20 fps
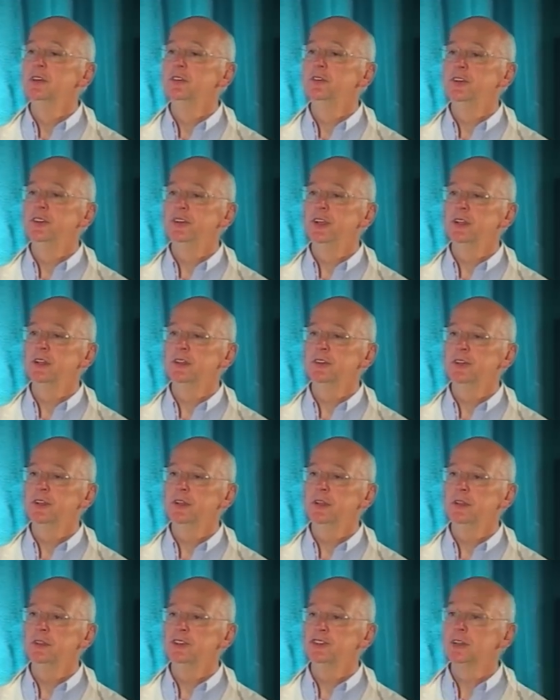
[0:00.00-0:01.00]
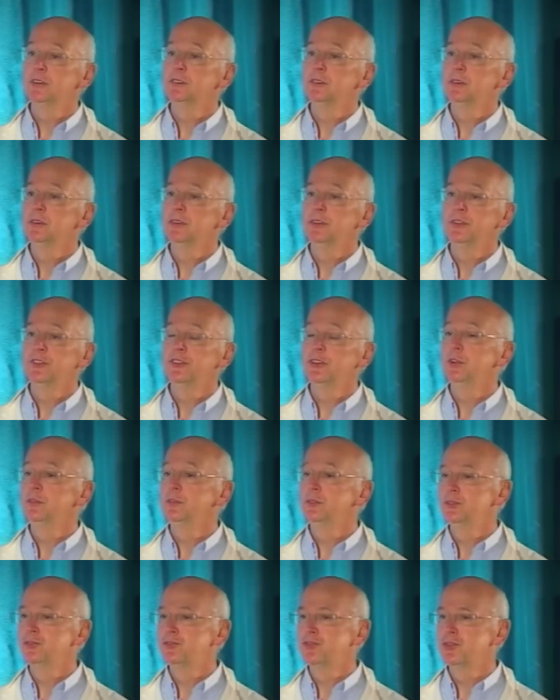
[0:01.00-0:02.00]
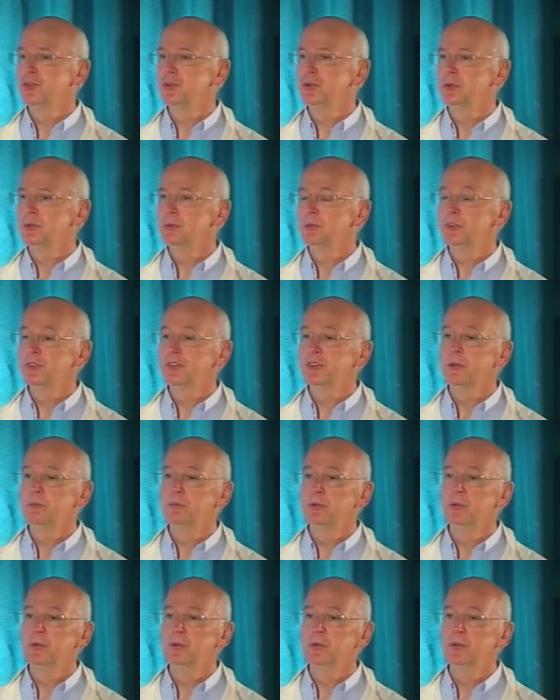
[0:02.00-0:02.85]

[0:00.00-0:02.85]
fidelity, gentleness, self-control, what St.